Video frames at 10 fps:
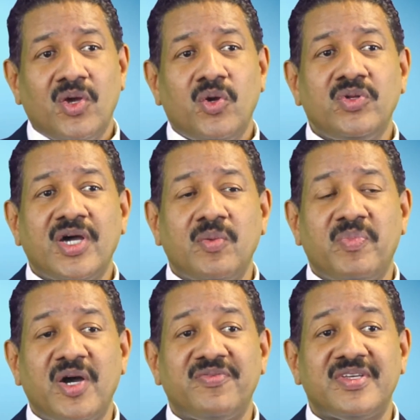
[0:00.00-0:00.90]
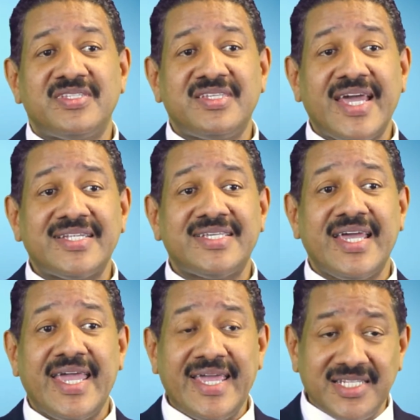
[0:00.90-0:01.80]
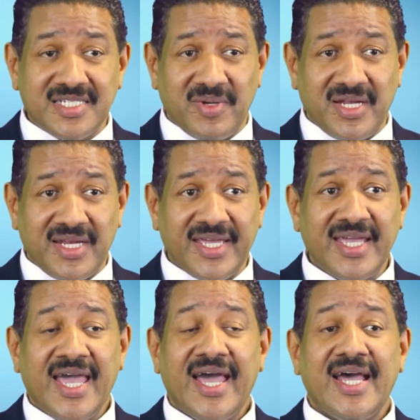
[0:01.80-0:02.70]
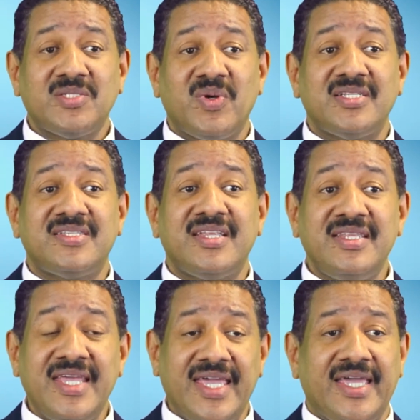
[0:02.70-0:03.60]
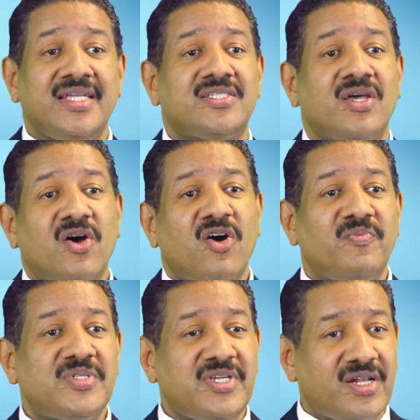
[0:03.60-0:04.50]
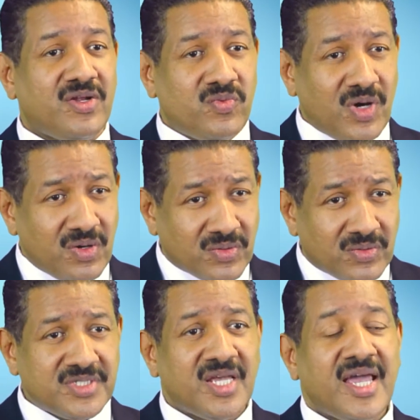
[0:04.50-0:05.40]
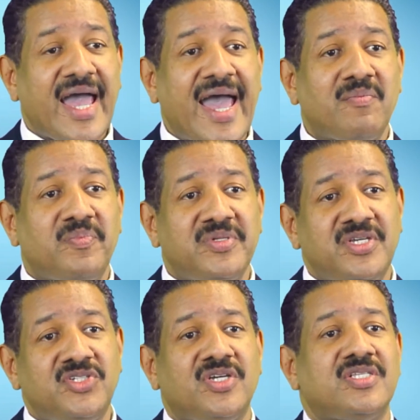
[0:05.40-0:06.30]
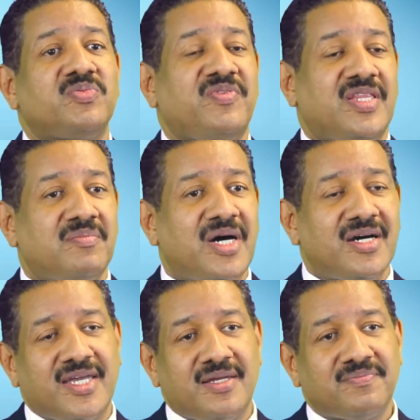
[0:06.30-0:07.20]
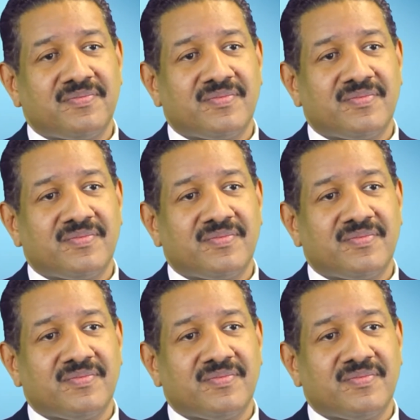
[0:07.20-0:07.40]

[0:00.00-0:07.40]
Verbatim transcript: who know both the sector intimately as well as the needs of particular roles and positions within the market.